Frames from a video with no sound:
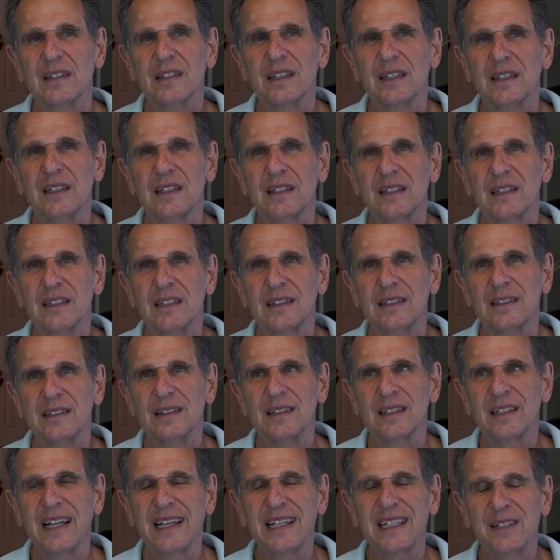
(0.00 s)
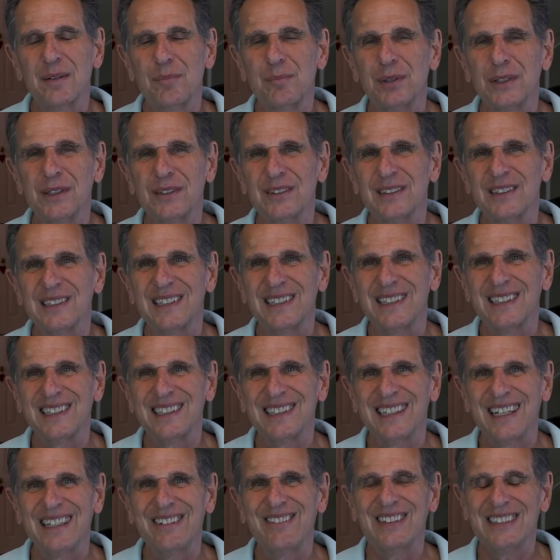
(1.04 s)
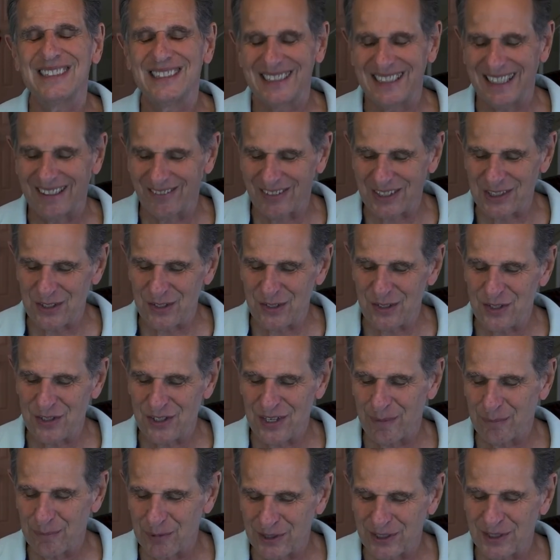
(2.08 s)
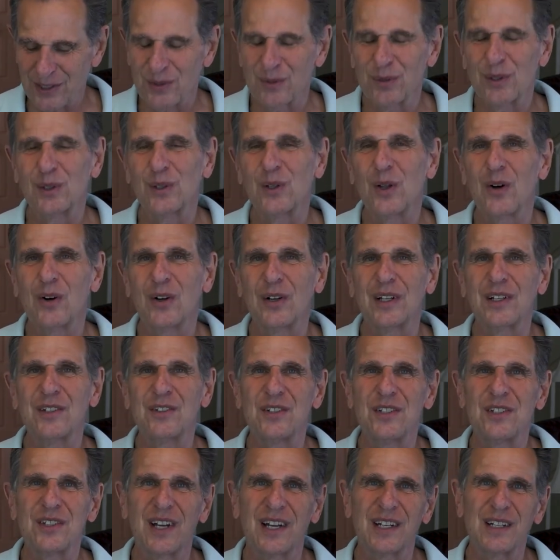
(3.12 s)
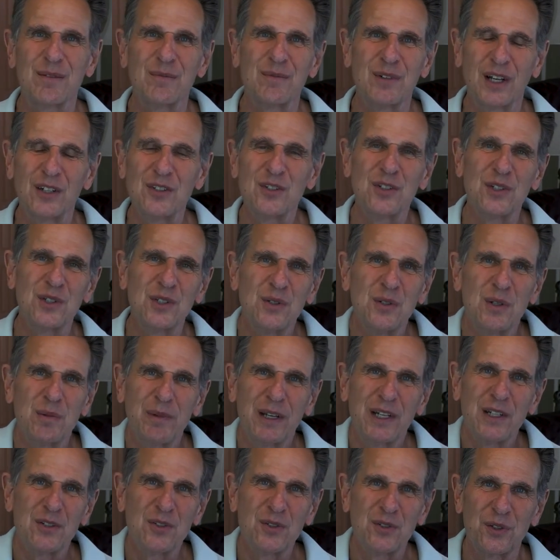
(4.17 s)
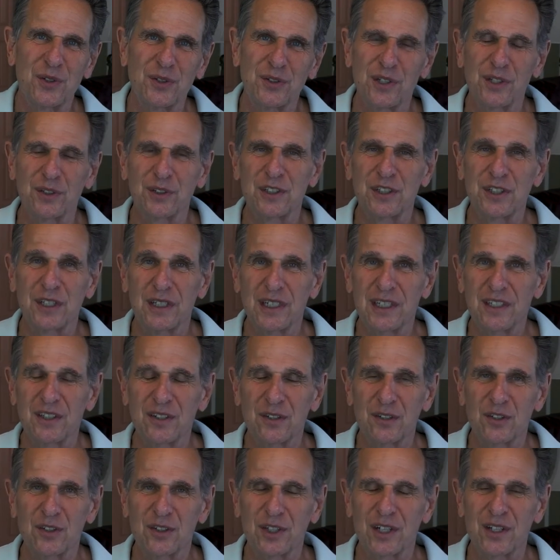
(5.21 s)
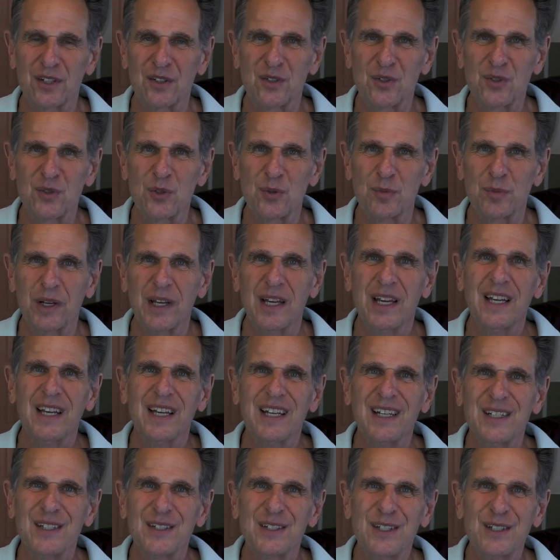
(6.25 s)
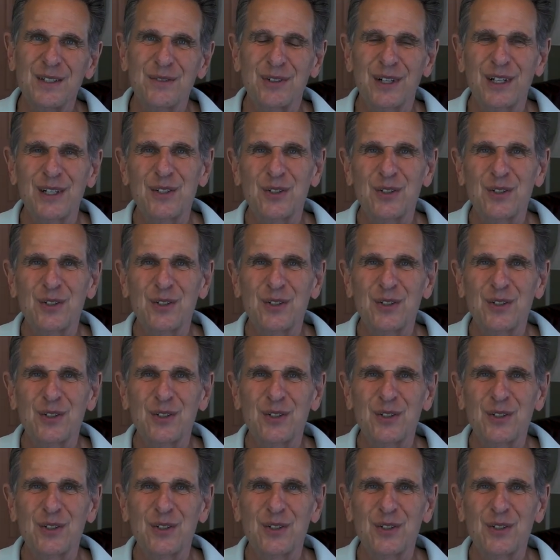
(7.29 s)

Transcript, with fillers: likability. And once again, when she's shepherding you along and she's kind of nudging you, making sure you're eating your chicken soup, she's very